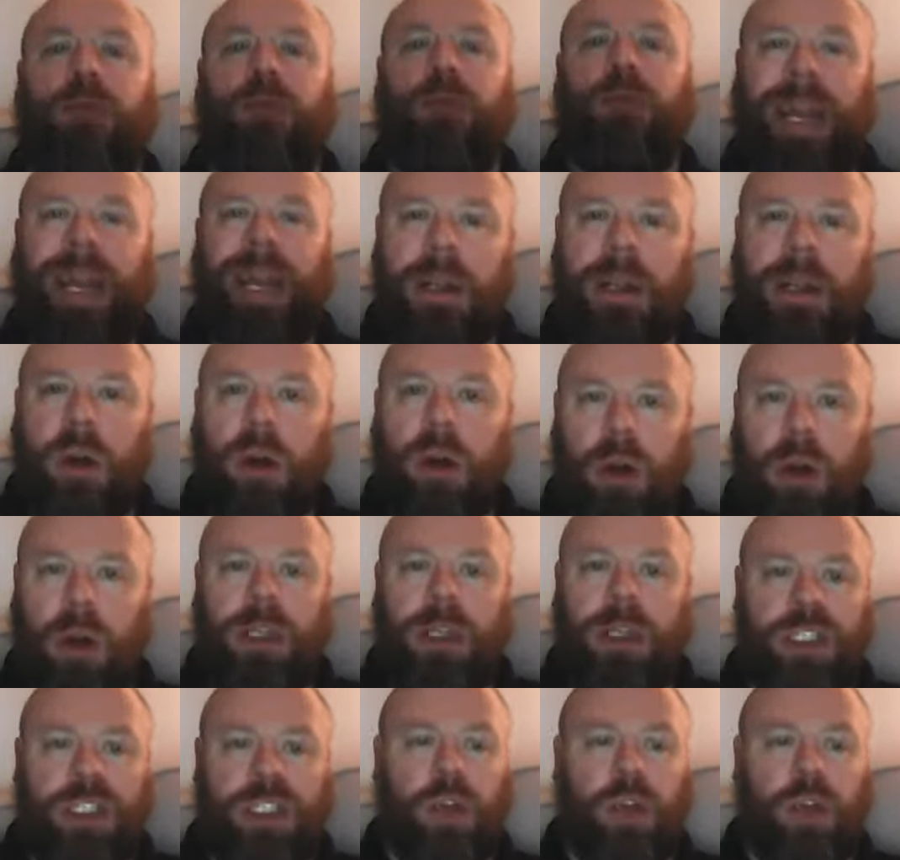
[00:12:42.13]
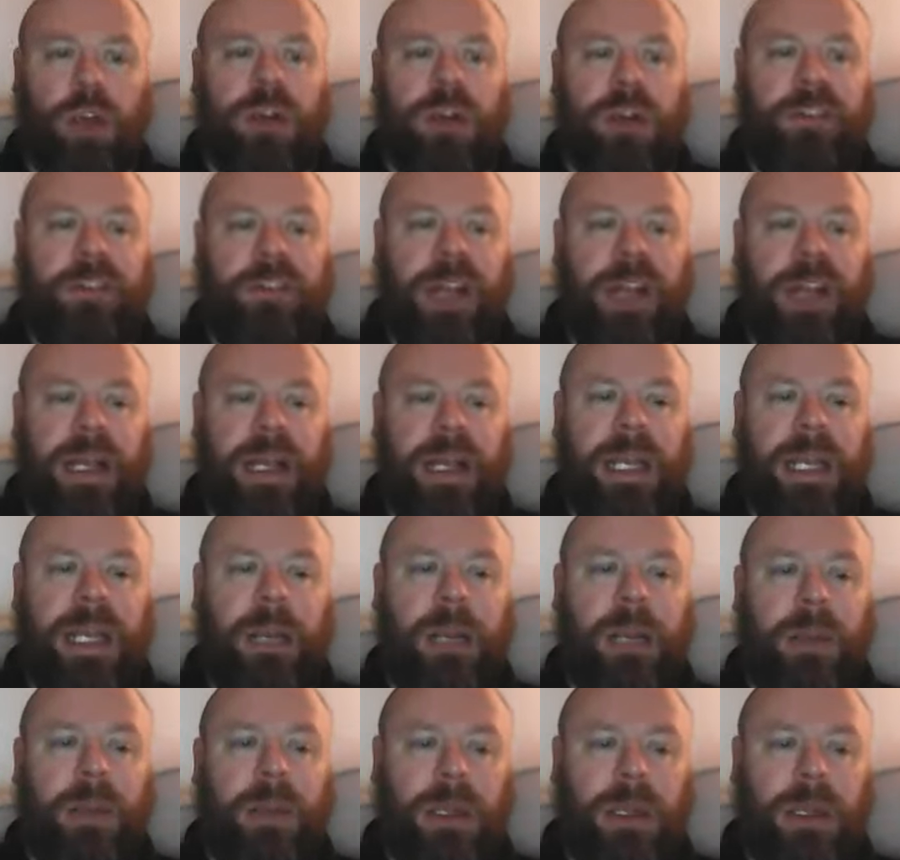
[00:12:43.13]
Rain on the southern flank
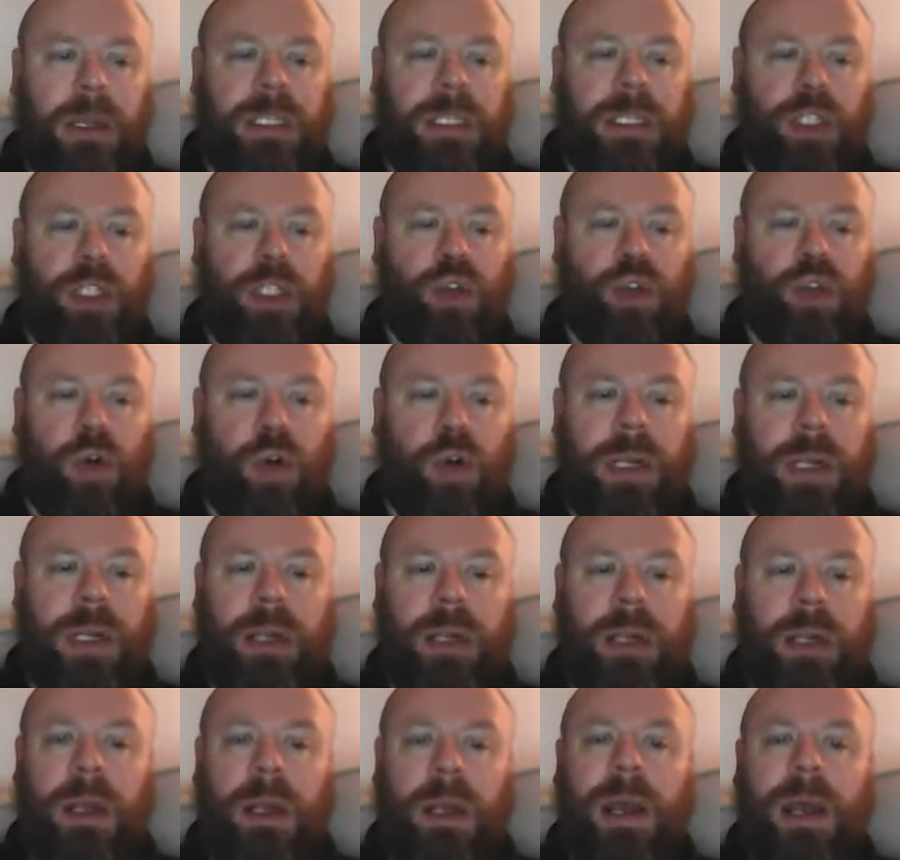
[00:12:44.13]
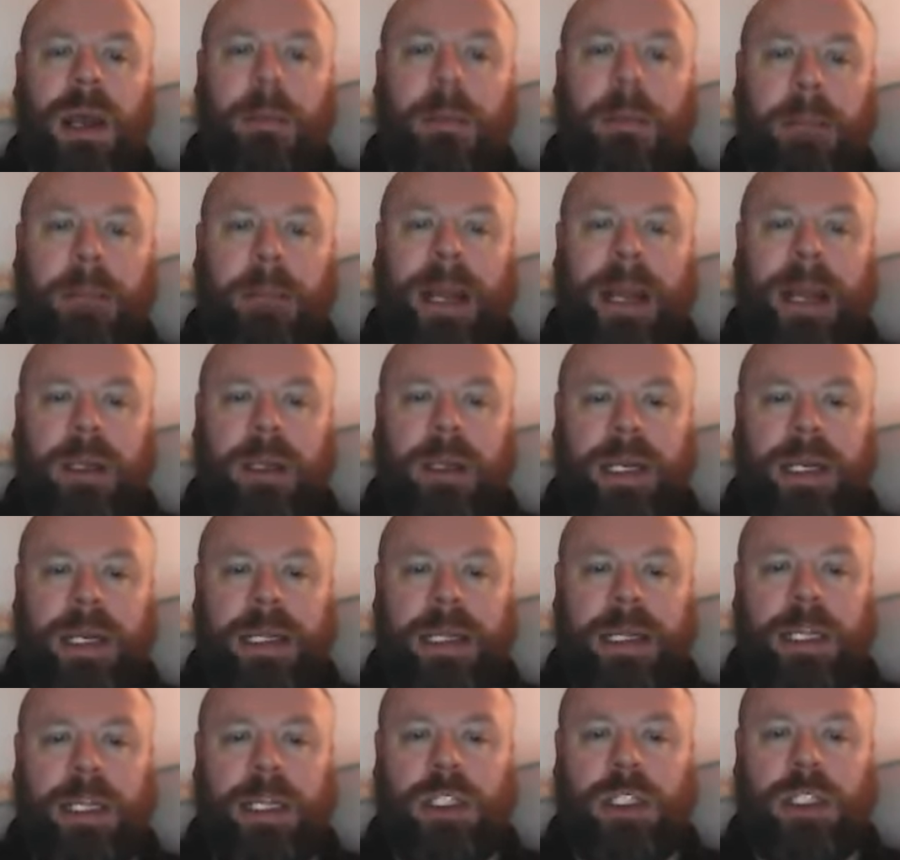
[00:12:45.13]
here because it's drawn in milder
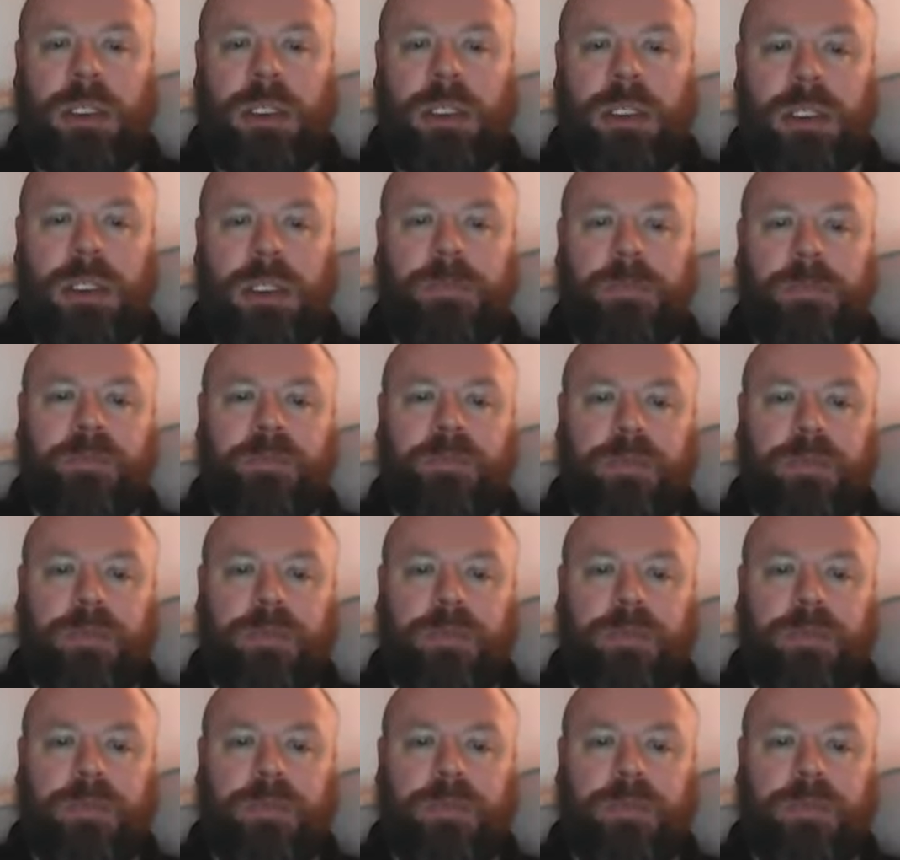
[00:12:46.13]
conditions.